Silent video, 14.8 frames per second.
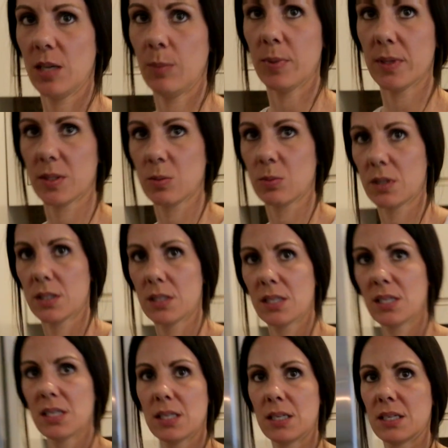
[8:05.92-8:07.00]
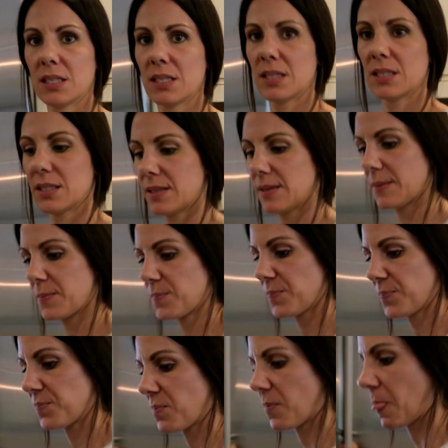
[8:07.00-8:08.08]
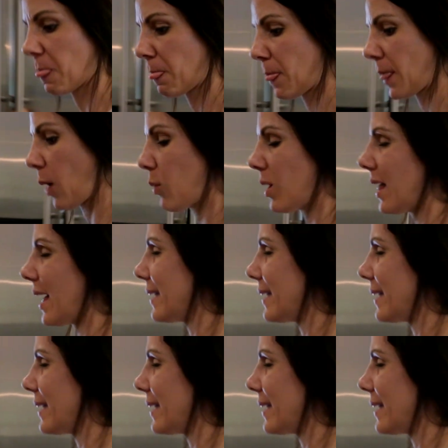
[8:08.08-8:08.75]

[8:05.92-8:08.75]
cheapest one. Oh, cheapo Nicole. Well,